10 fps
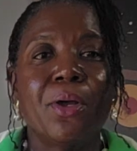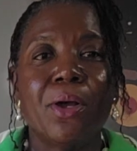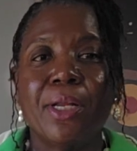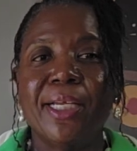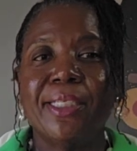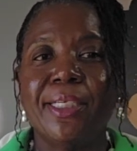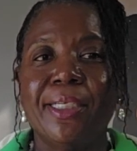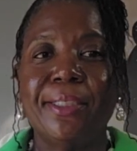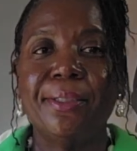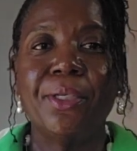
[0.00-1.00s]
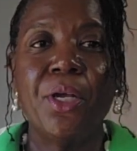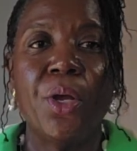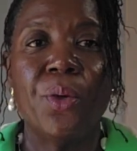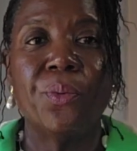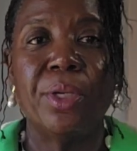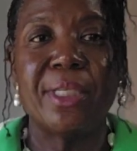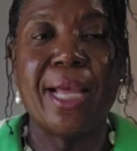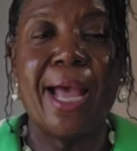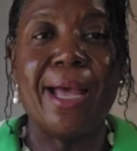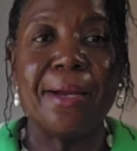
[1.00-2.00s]
all I did was
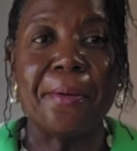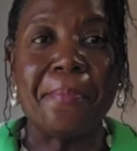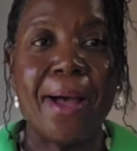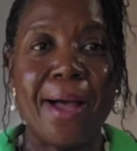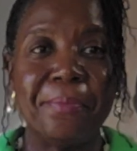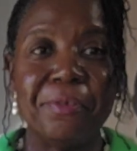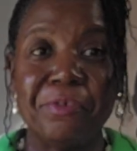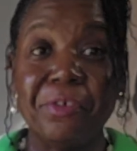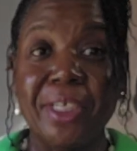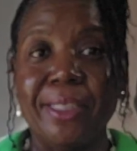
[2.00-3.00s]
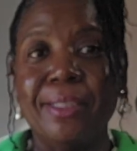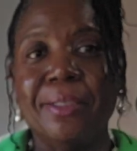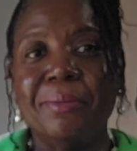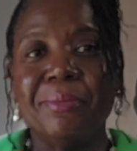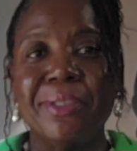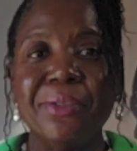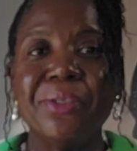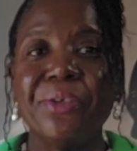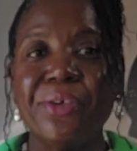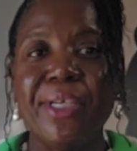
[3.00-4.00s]
add a pop of green to
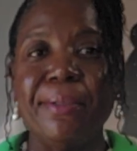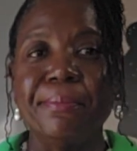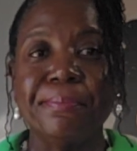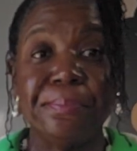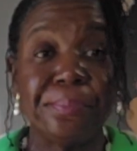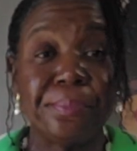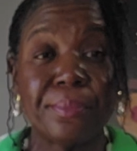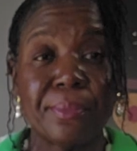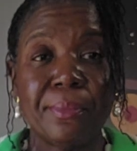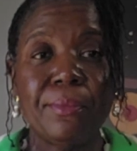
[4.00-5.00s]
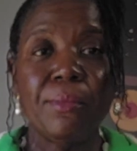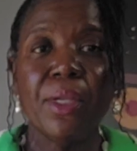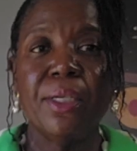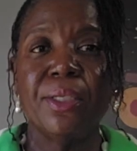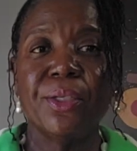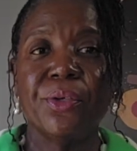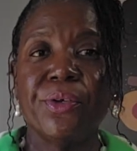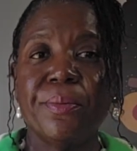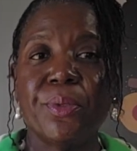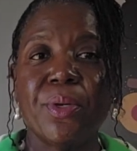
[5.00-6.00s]
the cream
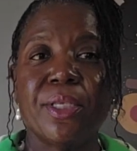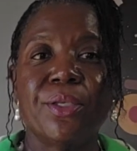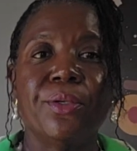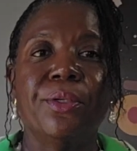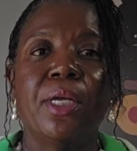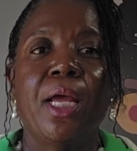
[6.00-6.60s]
sweatsuit.